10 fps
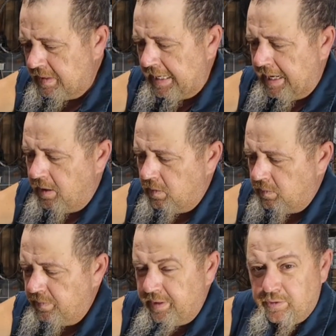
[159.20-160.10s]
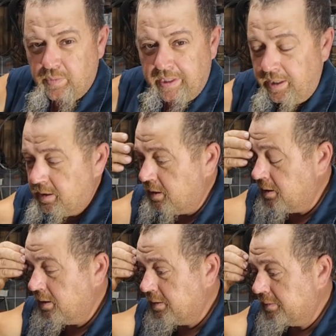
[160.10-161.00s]
Now this one
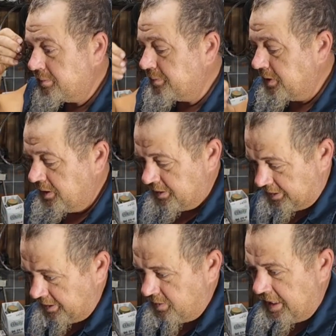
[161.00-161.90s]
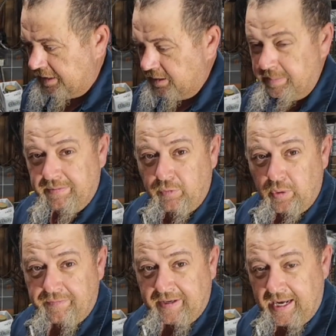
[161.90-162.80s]
here still had a little bit of a
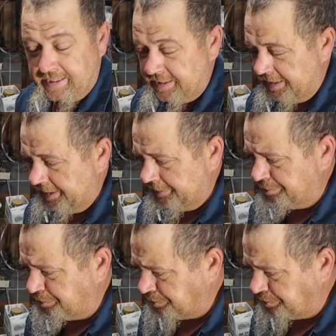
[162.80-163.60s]
rough casting in it